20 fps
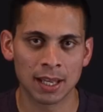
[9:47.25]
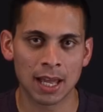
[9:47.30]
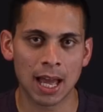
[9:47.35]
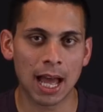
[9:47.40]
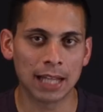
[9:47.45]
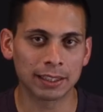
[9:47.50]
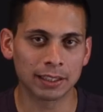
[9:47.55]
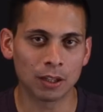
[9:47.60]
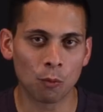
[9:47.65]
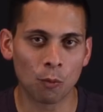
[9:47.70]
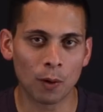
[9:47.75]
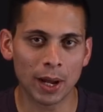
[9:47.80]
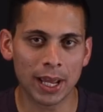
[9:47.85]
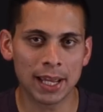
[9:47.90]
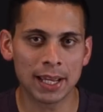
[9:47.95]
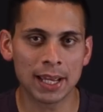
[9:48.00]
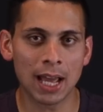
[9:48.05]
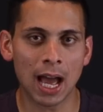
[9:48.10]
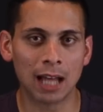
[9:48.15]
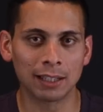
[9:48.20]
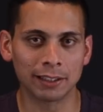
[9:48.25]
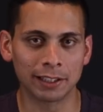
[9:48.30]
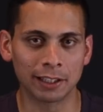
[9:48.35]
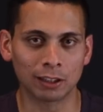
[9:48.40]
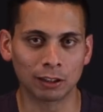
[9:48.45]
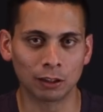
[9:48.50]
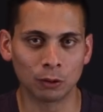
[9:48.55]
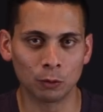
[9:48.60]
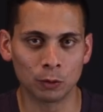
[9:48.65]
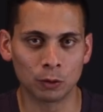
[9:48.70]
and the way I'll
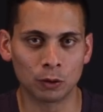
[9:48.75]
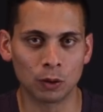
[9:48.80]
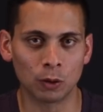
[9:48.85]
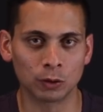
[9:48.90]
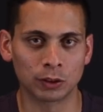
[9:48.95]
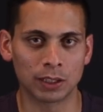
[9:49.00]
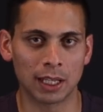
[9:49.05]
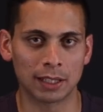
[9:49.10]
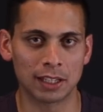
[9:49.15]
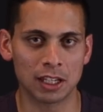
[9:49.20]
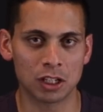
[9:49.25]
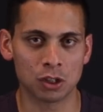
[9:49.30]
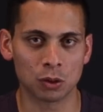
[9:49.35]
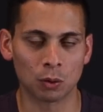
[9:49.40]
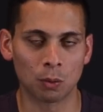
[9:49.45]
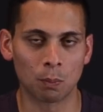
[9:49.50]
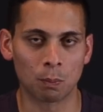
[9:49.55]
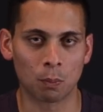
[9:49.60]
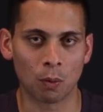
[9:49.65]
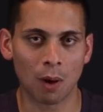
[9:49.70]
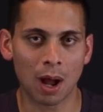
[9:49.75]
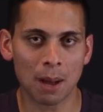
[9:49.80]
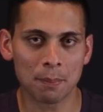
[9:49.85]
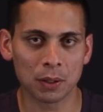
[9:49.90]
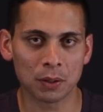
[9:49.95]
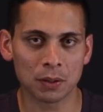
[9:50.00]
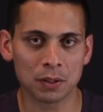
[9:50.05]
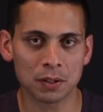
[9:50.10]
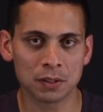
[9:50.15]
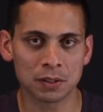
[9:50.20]
include those additional
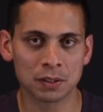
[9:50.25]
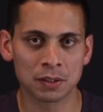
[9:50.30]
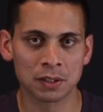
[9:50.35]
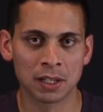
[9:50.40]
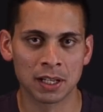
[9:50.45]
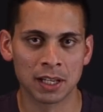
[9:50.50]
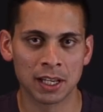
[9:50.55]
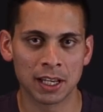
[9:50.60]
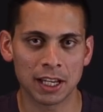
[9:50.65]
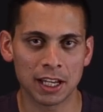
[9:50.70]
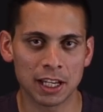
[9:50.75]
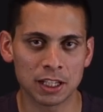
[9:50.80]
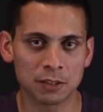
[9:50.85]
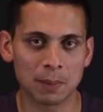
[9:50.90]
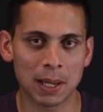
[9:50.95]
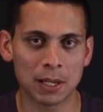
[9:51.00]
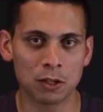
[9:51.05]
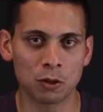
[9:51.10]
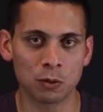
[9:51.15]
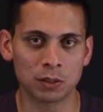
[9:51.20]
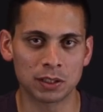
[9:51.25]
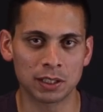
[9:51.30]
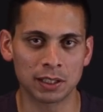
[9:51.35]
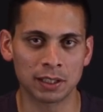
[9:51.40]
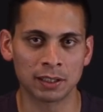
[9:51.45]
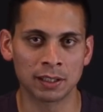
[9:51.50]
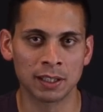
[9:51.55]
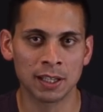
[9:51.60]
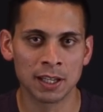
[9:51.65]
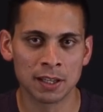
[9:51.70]
parameters is by
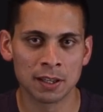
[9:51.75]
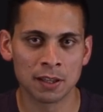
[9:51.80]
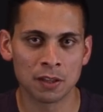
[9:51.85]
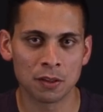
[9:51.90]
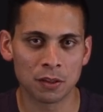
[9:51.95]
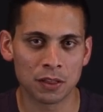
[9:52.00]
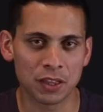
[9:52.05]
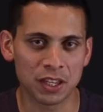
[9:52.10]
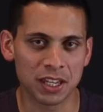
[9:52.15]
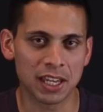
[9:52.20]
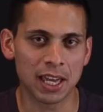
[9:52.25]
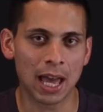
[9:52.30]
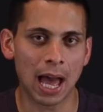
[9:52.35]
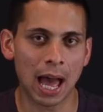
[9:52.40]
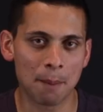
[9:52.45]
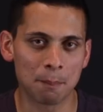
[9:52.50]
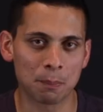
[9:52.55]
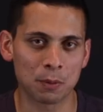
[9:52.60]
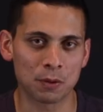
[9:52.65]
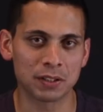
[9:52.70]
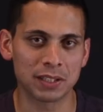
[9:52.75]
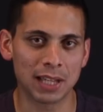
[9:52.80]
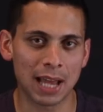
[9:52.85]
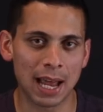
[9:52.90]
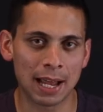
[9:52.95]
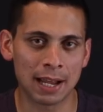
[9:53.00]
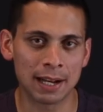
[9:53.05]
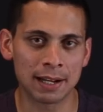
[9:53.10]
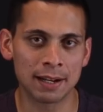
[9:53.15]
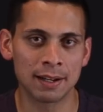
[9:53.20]
using the
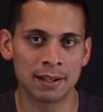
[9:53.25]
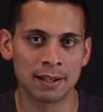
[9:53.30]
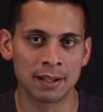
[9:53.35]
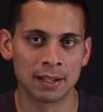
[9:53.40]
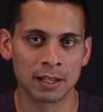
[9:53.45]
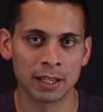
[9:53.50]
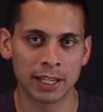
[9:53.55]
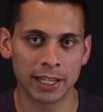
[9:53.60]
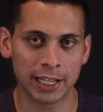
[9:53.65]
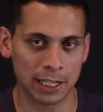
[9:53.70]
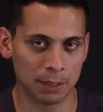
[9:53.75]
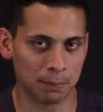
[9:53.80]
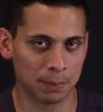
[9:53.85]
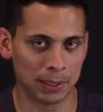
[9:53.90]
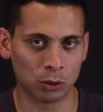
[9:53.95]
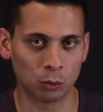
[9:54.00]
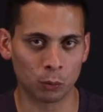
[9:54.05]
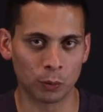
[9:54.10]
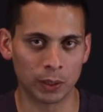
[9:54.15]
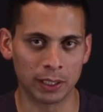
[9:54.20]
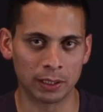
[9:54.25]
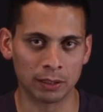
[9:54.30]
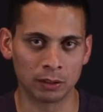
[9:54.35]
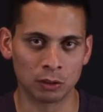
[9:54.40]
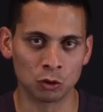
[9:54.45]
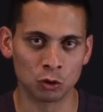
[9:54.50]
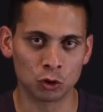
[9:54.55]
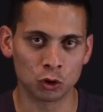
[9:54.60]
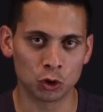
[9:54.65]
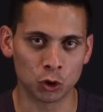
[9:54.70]
ampersand in between
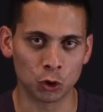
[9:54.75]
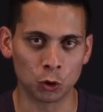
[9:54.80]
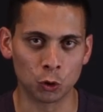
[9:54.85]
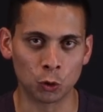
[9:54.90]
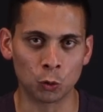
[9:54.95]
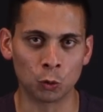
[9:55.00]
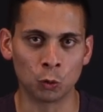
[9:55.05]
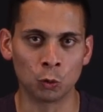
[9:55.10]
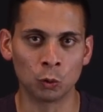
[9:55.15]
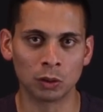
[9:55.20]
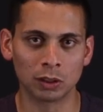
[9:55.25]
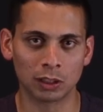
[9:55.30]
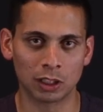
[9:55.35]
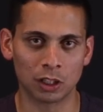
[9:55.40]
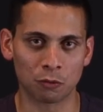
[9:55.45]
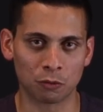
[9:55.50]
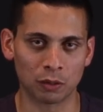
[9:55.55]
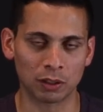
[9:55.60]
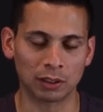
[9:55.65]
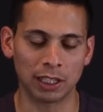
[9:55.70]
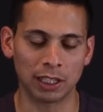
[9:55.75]
two different